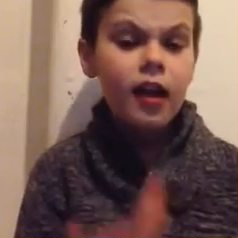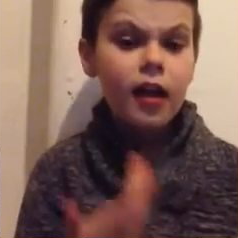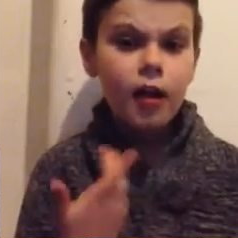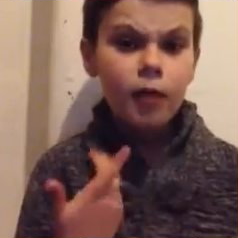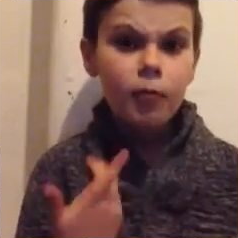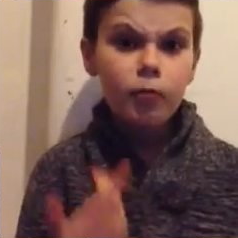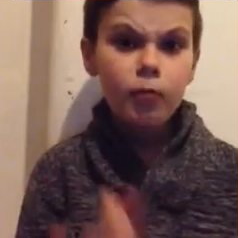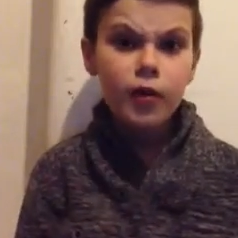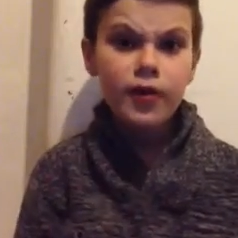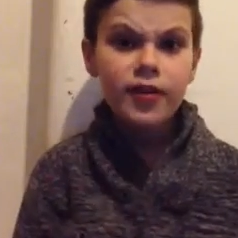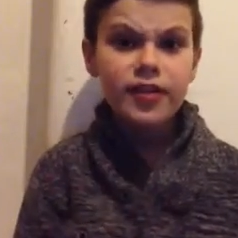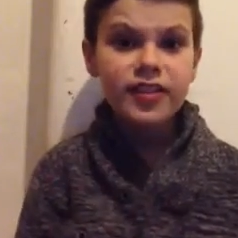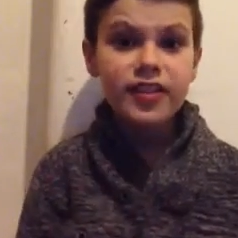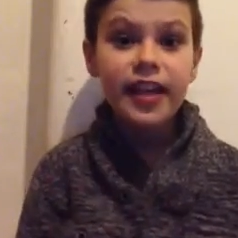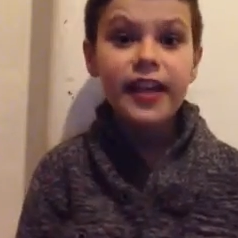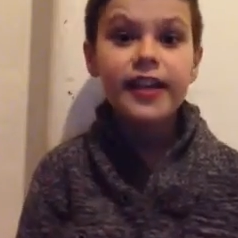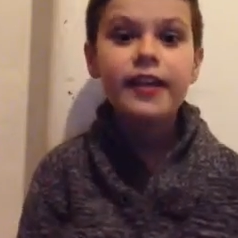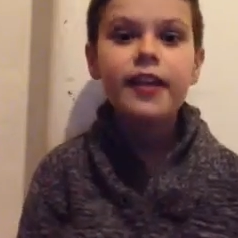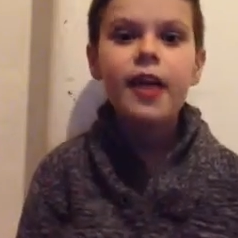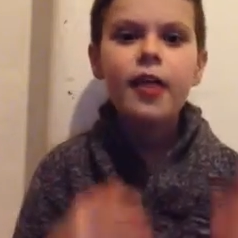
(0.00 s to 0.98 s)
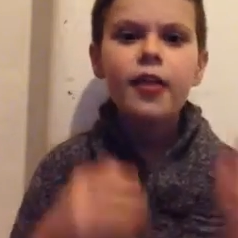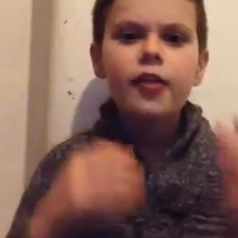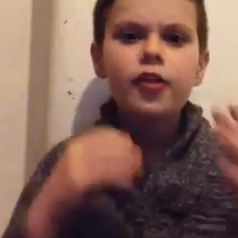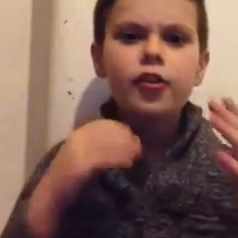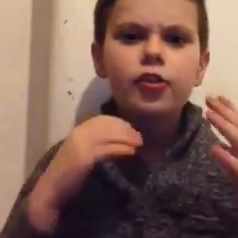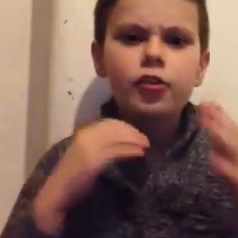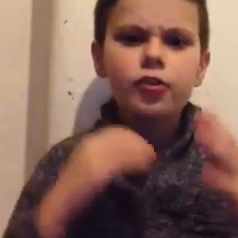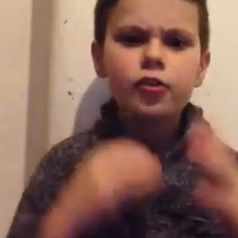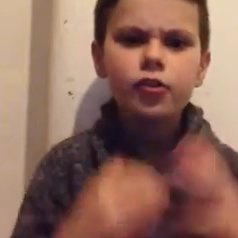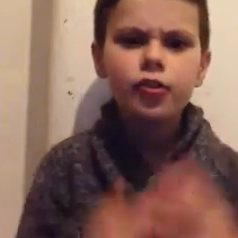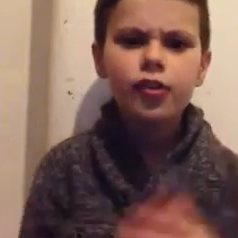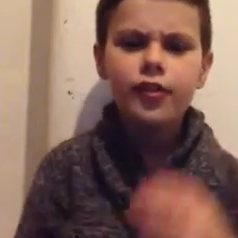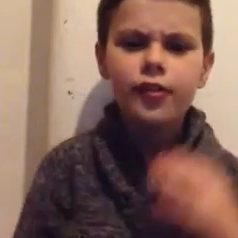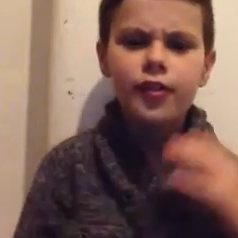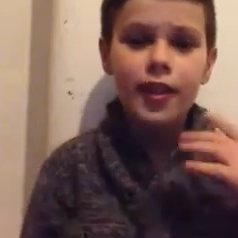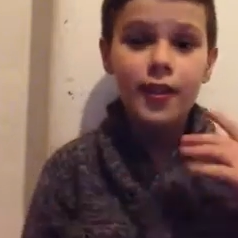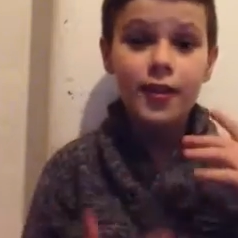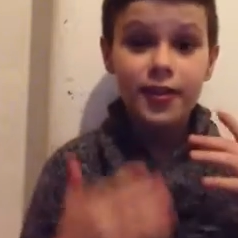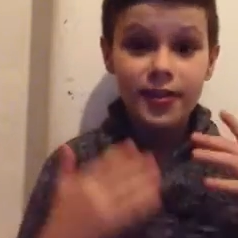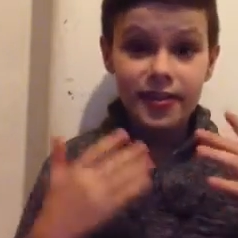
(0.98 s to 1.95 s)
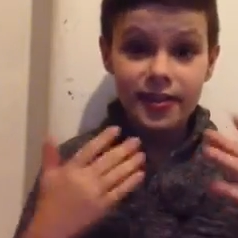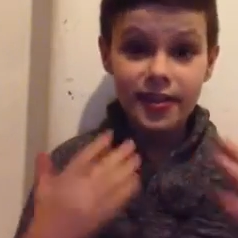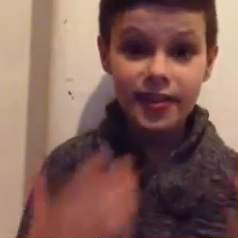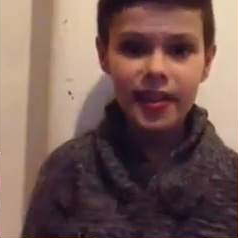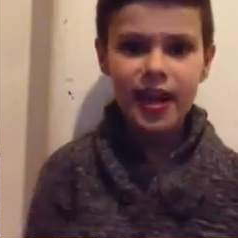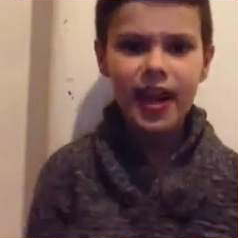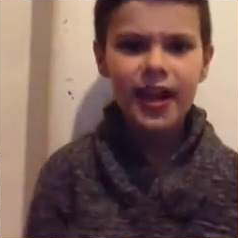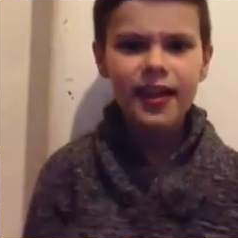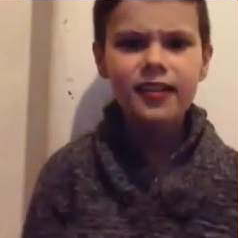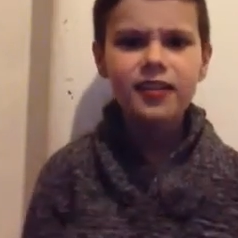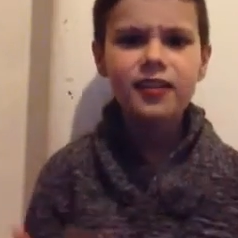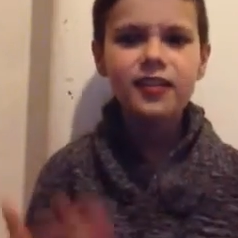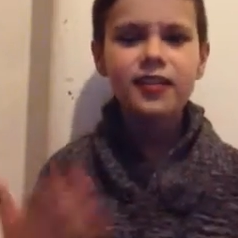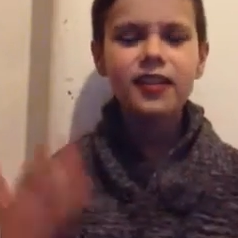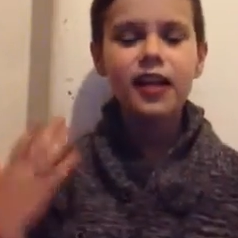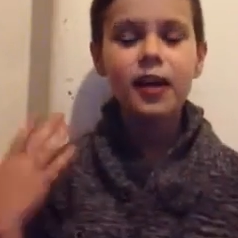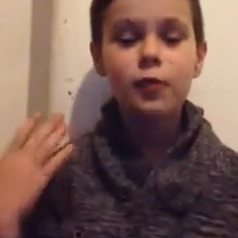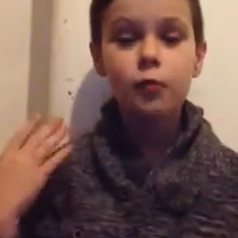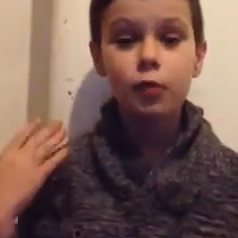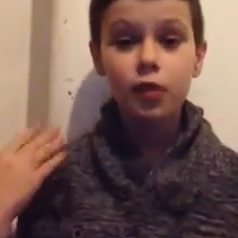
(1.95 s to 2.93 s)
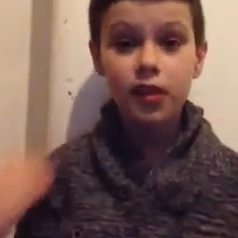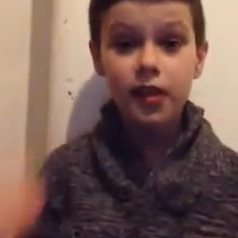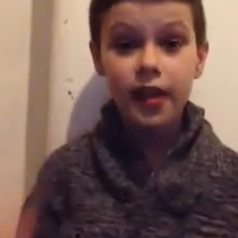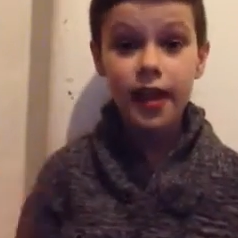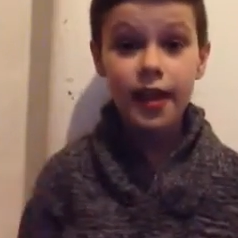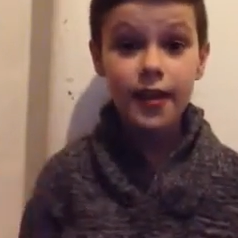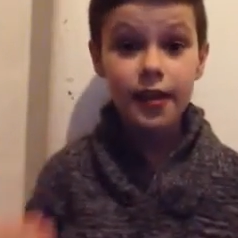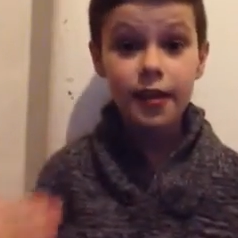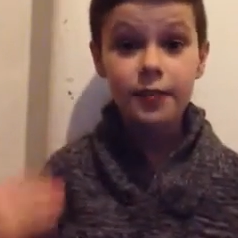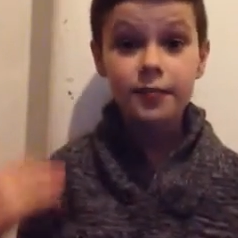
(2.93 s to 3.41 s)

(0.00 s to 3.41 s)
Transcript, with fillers: and what they're saying you, that the designers will let